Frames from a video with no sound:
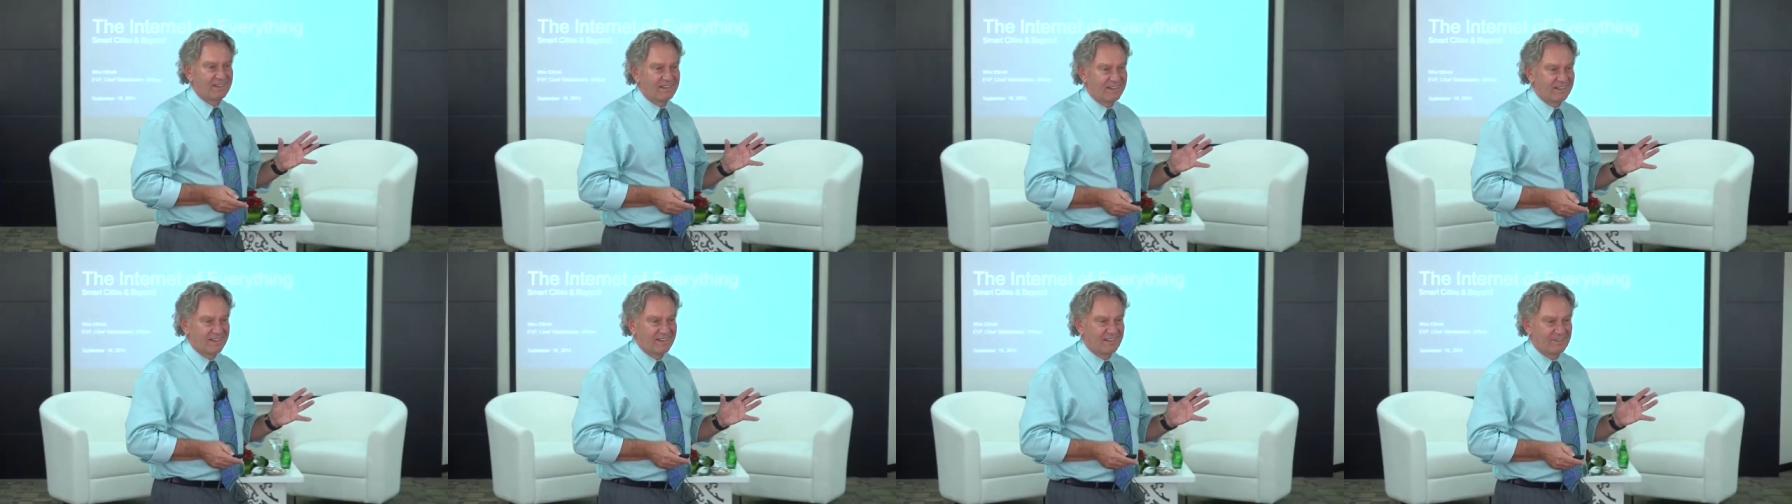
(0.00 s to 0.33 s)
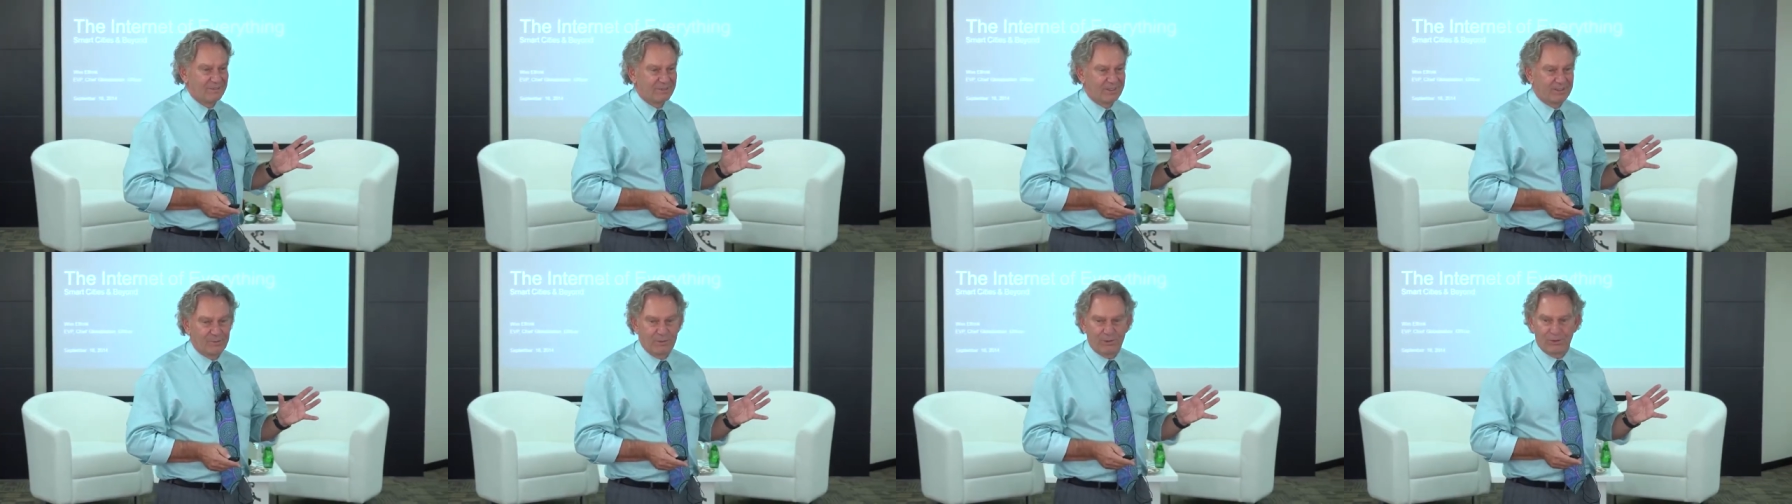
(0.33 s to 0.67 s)
uh,
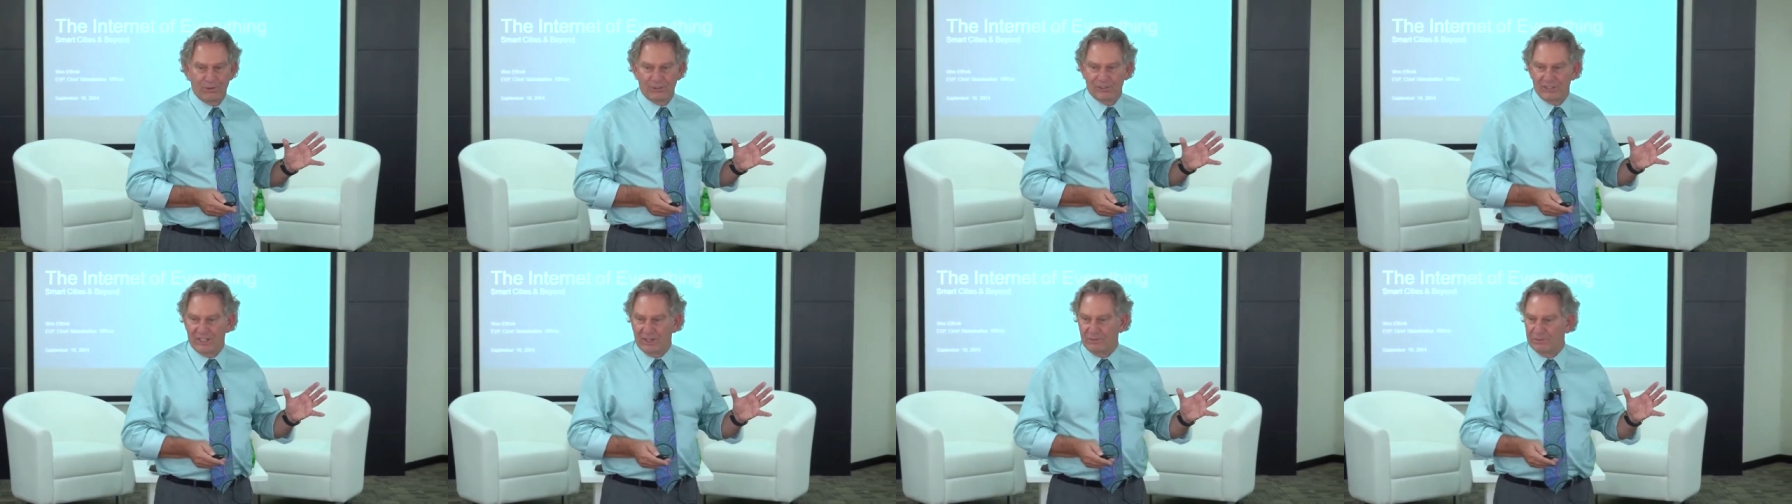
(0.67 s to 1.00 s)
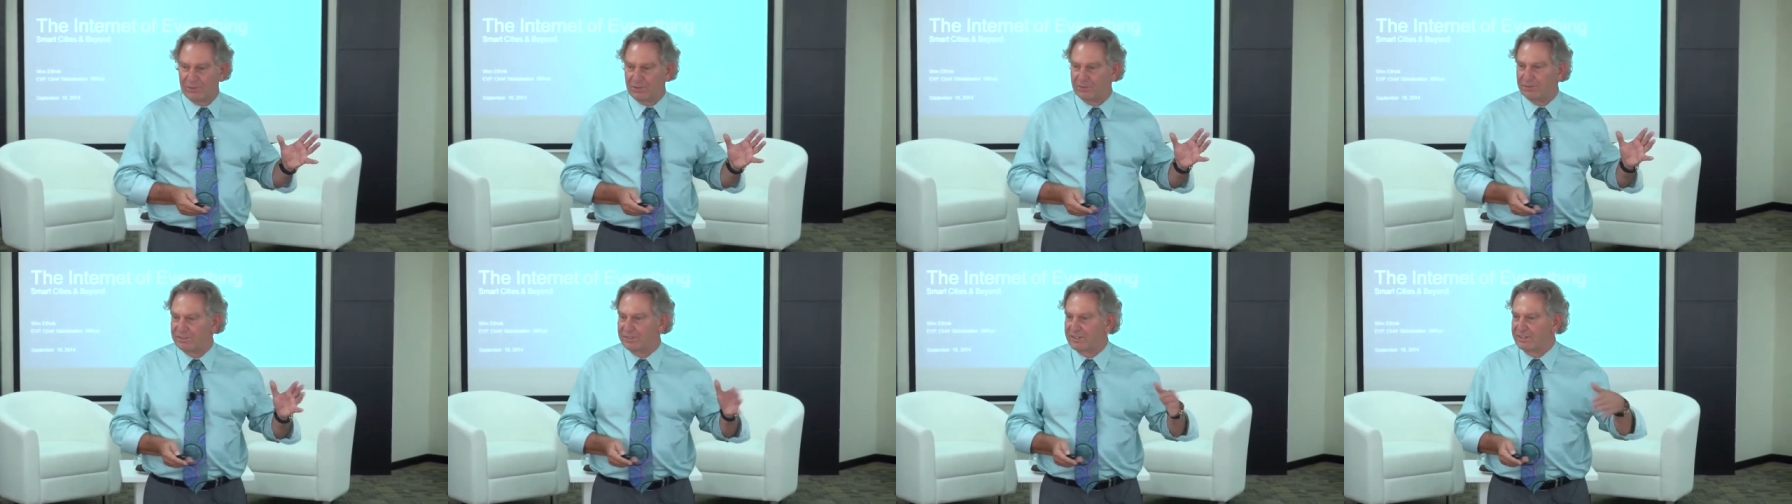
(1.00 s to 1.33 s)
with World
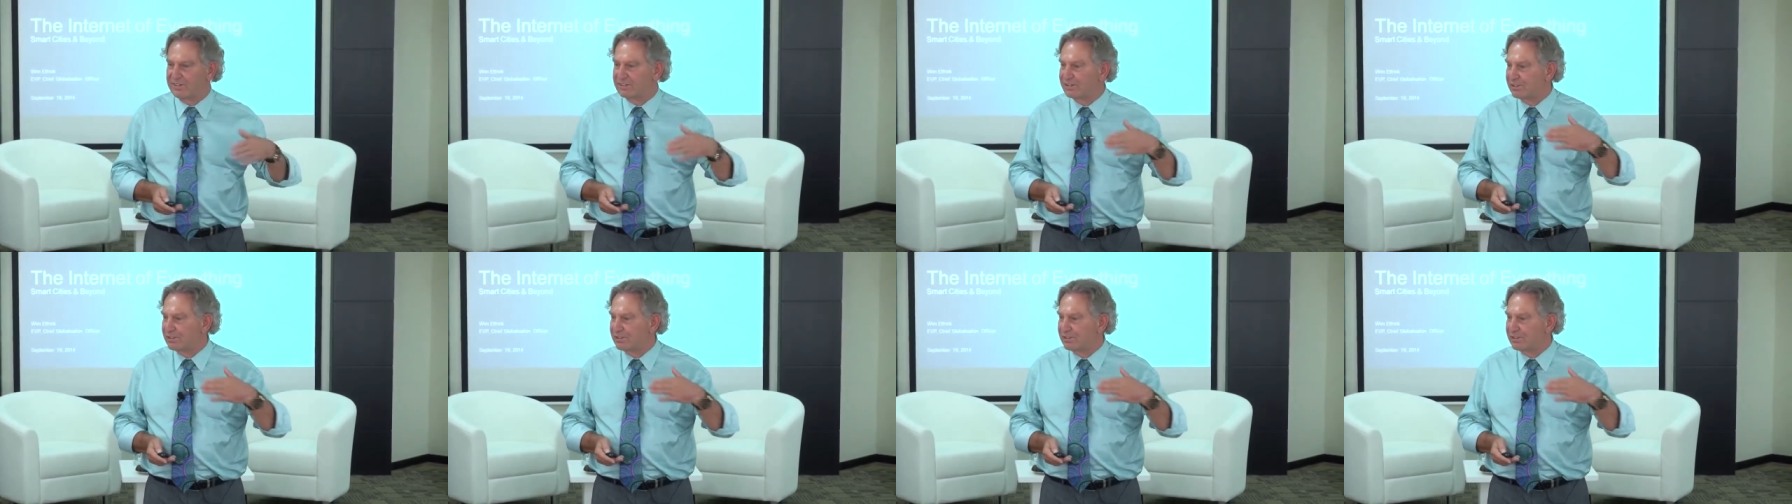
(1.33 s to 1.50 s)
Championships in